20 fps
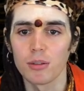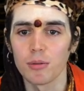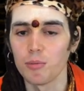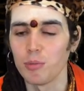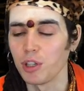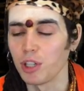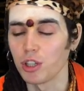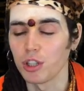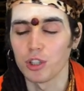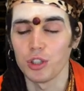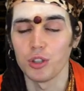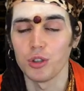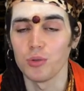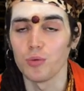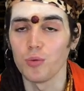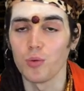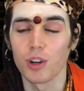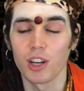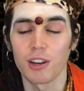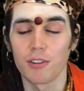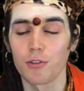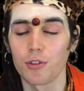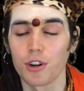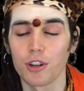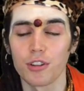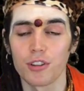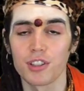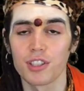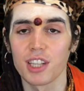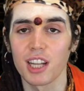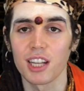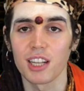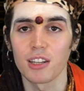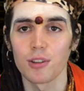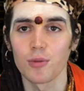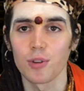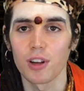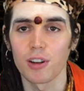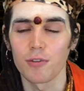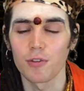because you, whatever understanding,
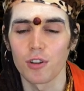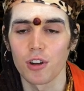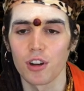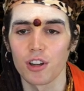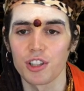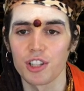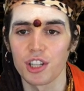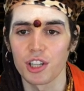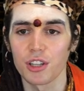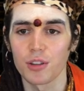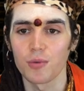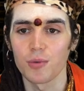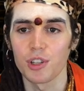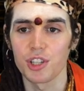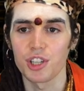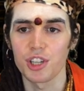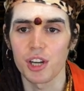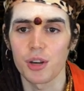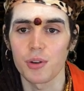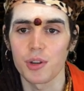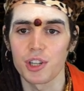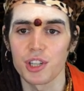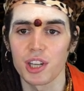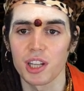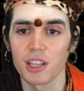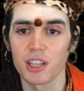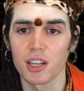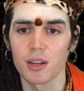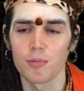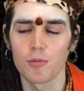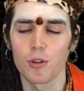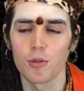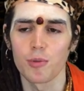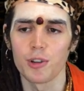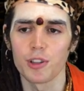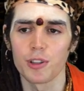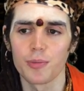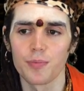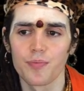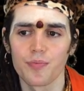whatever logic we cherish at that
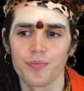moment.